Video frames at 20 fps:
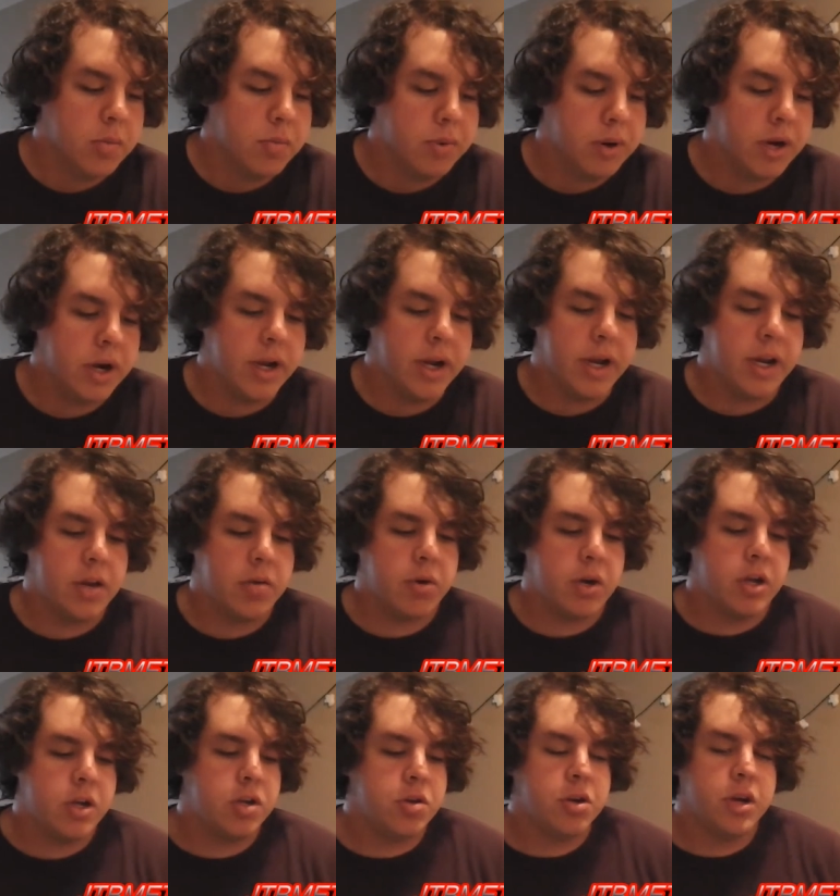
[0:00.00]
But
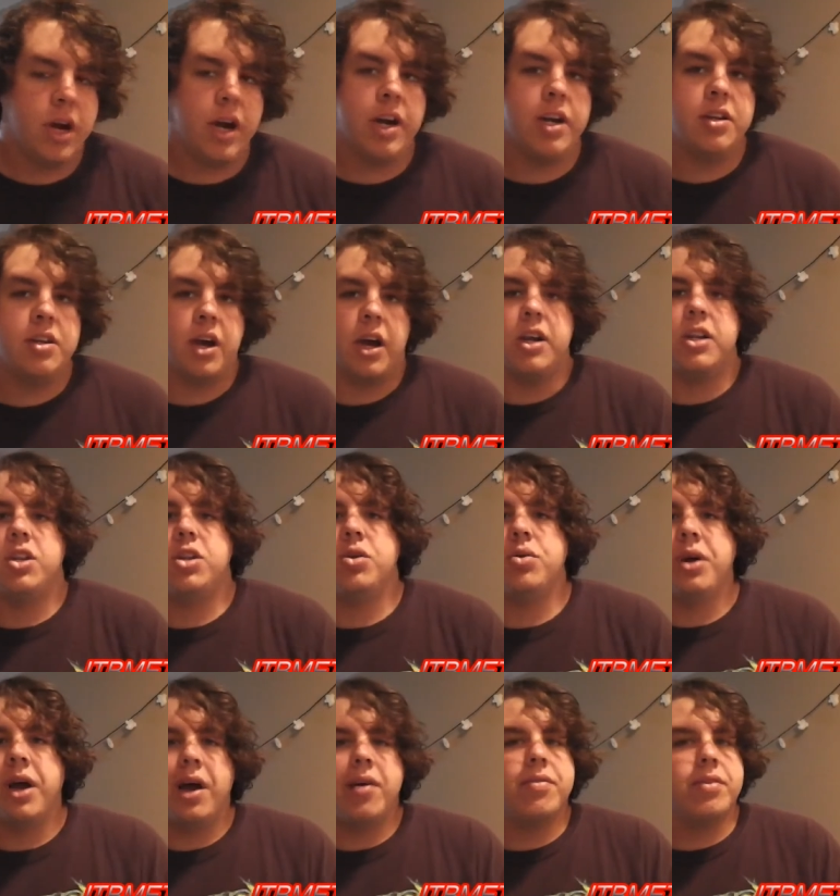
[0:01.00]
anyways, you guys, I
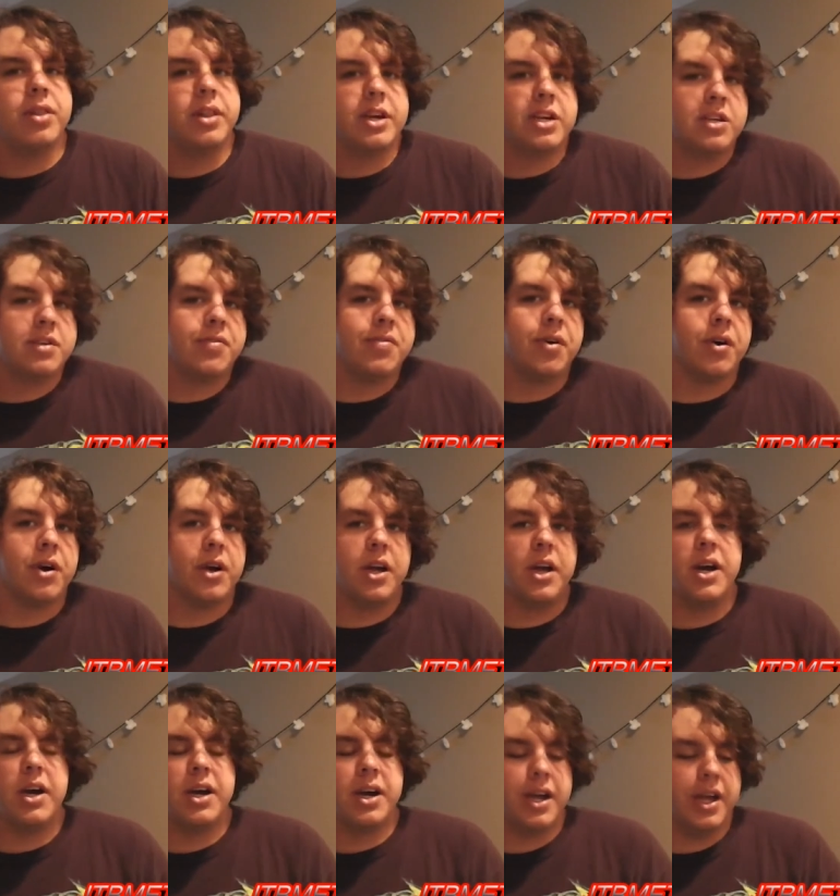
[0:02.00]
do have a list for you,
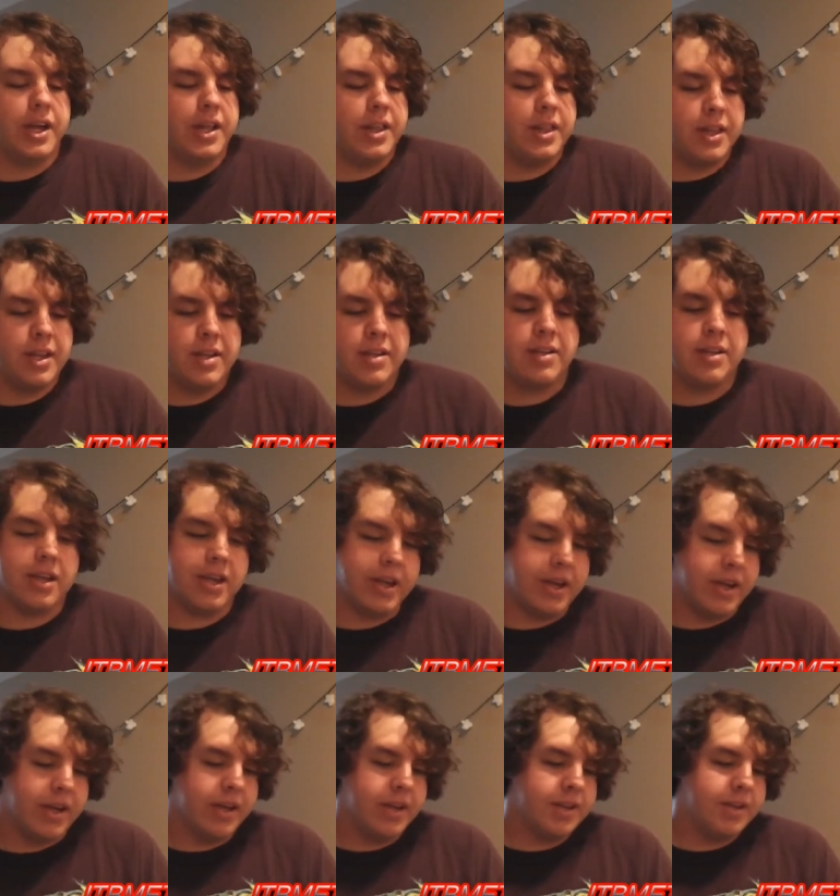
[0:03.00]
and this
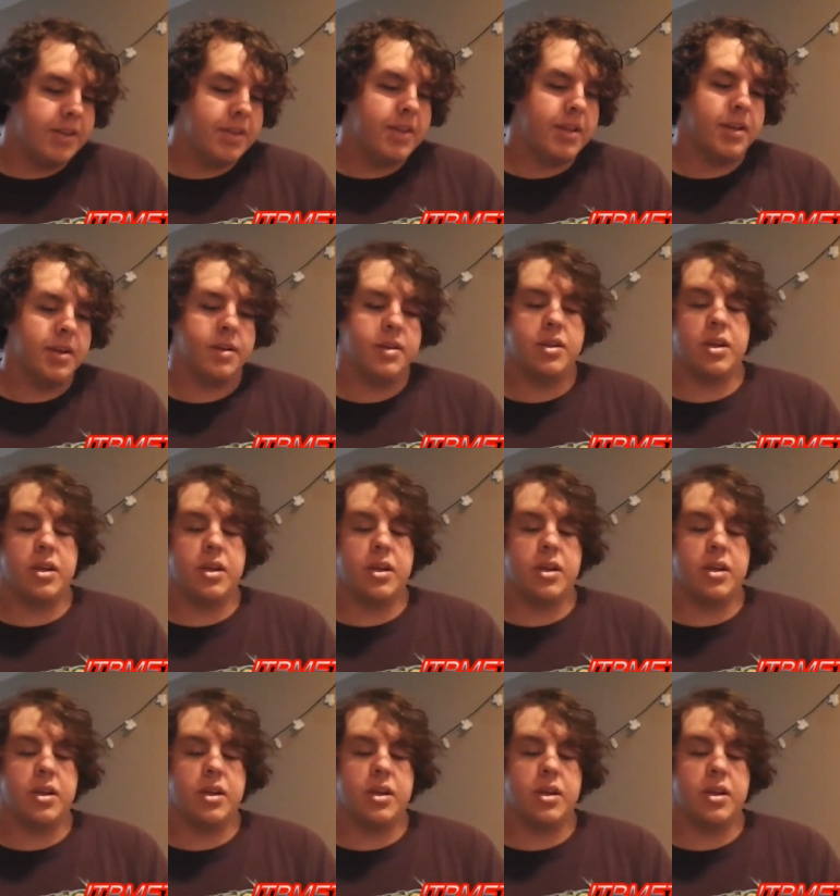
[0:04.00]
is,